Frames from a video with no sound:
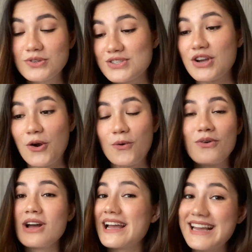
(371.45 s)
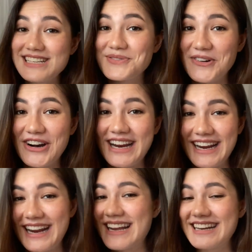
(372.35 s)
So it's
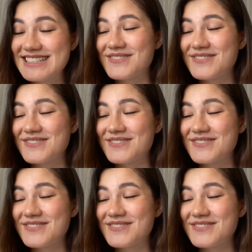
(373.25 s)
working, it is